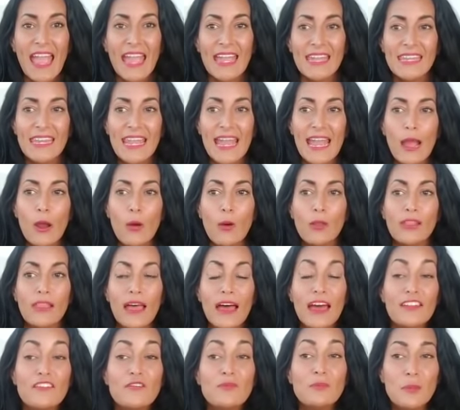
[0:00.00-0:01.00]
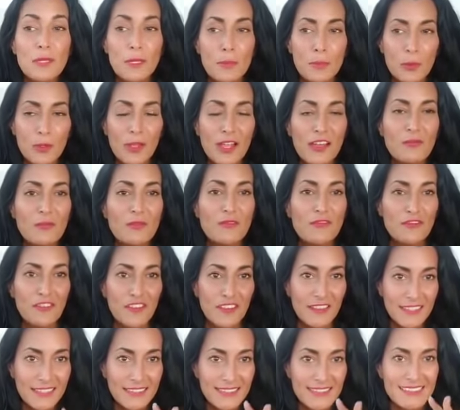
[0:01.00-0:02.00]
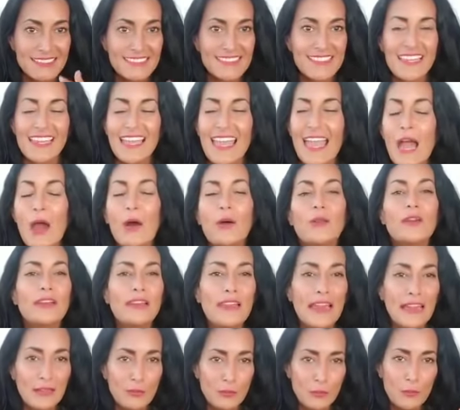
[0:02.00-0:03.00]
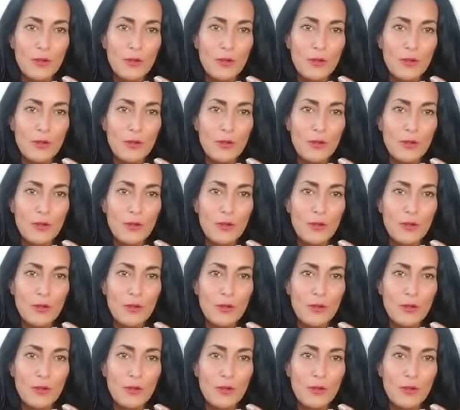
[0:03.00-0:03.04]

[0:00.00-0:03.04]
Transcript: and now a lot of people have been filling this thing out and I